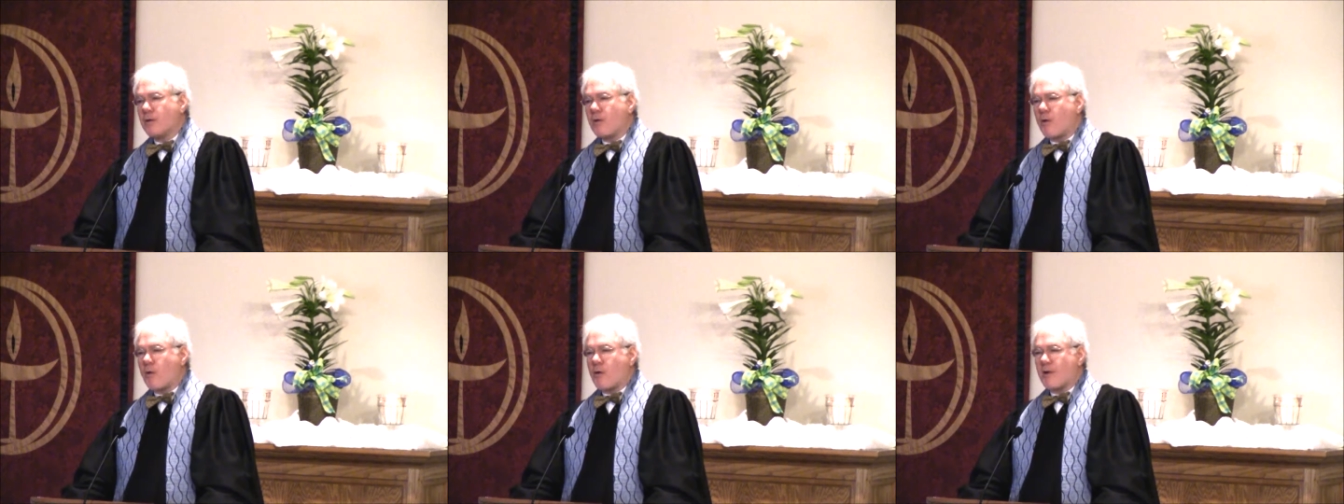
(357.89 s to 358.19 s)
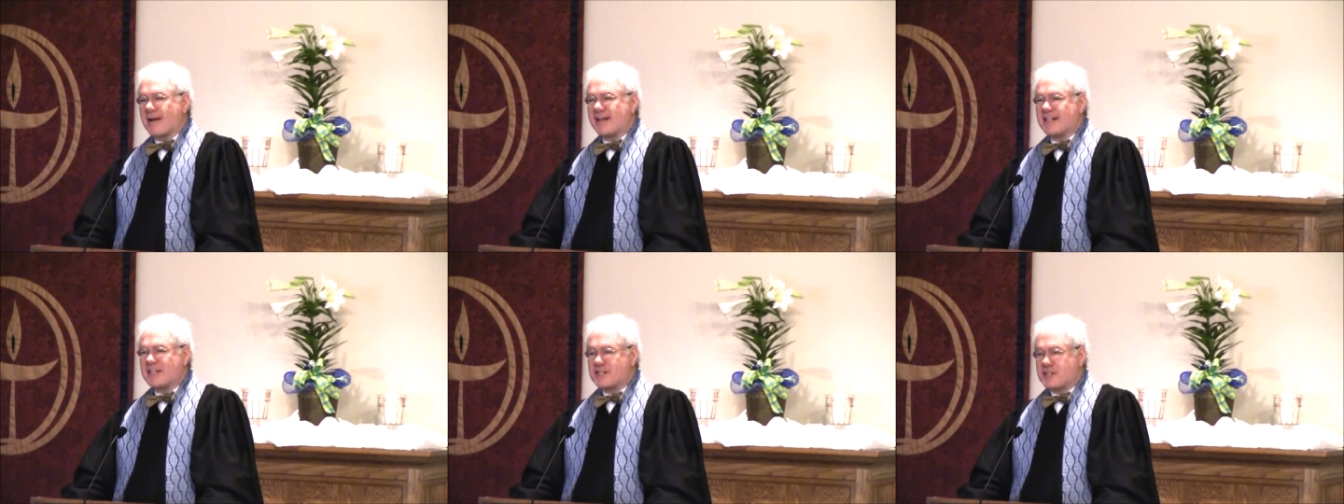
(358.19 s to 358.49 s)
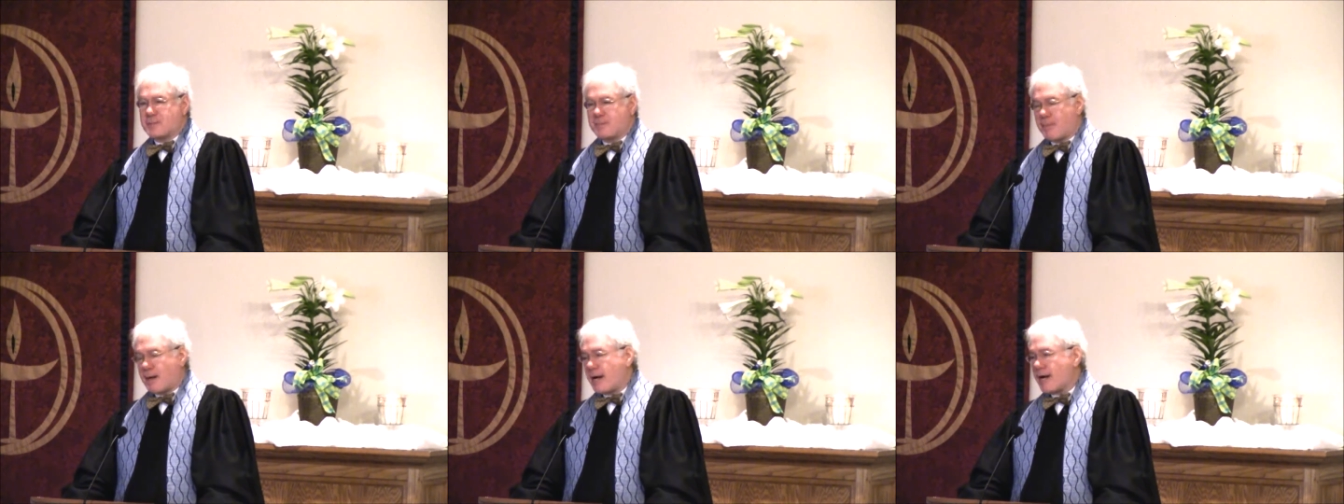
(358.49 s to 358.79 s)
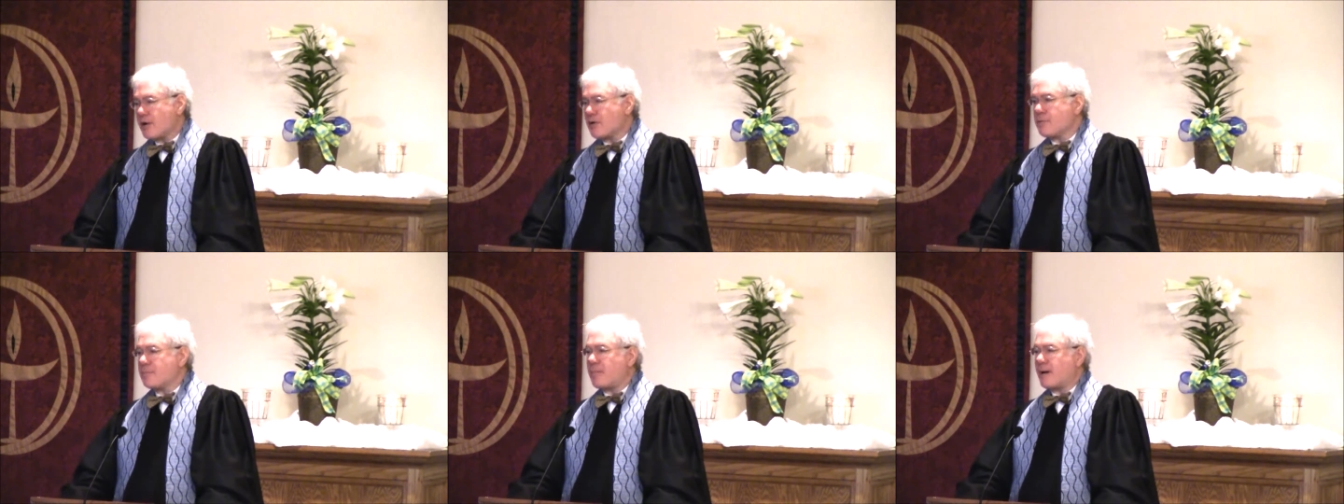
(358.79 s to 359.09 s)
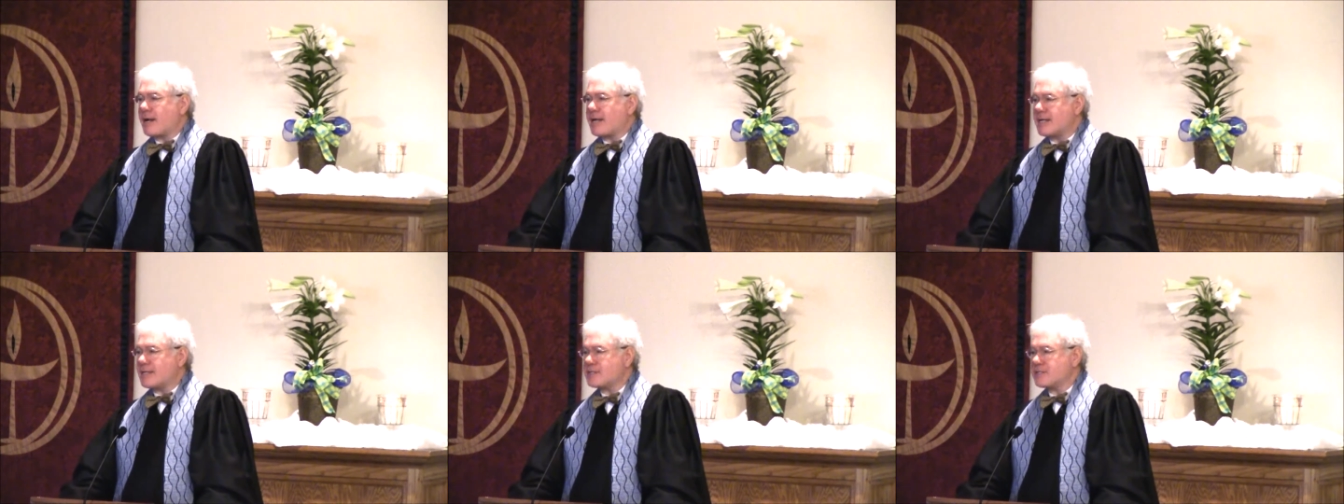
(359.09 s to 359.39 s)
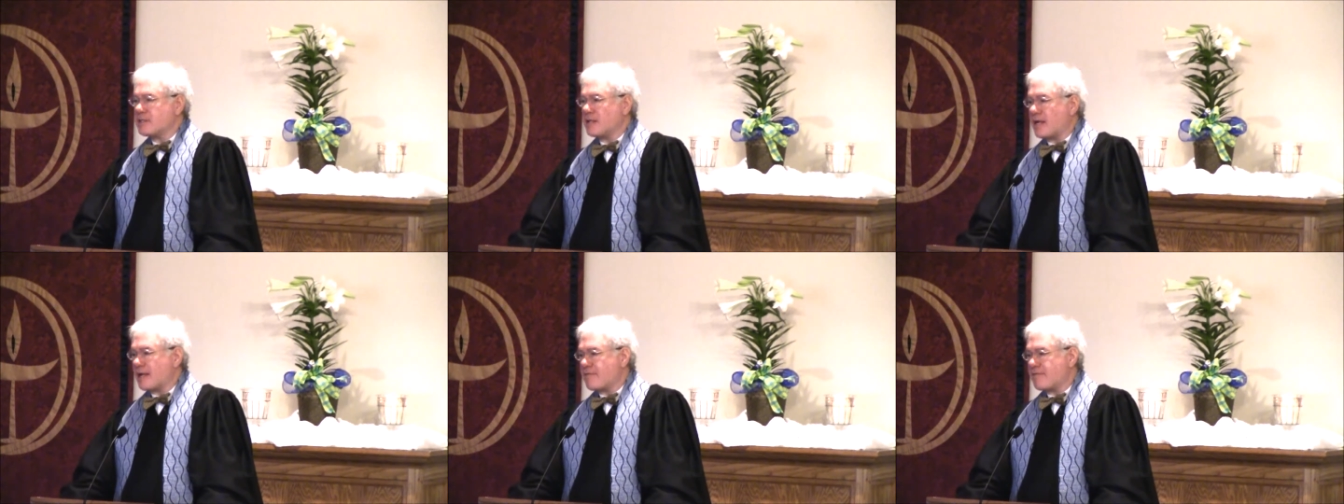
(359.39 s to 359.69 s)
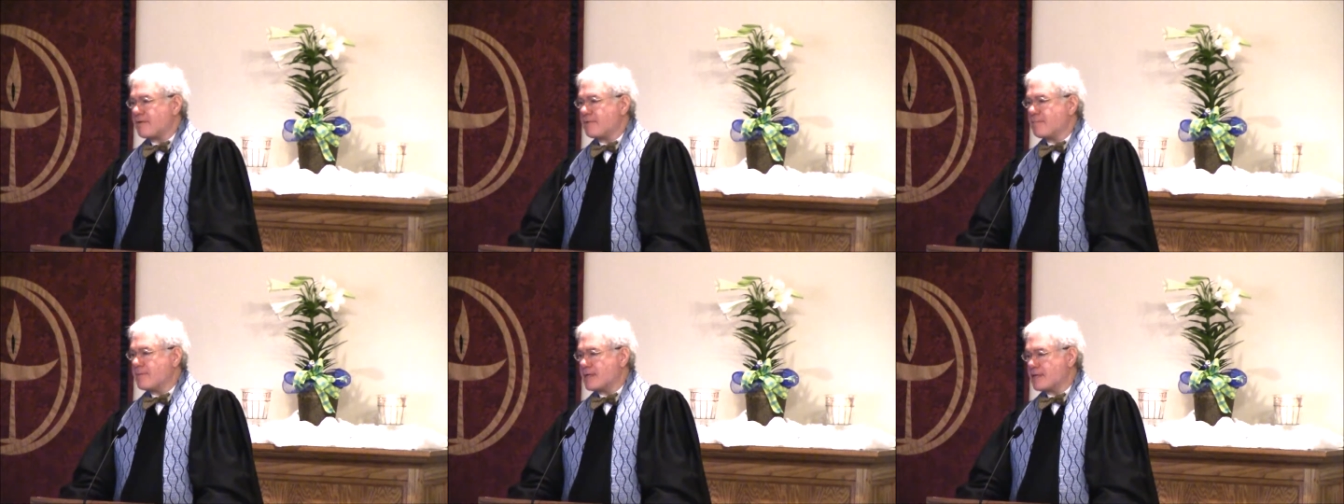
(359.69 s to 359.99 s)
or inspired by his life and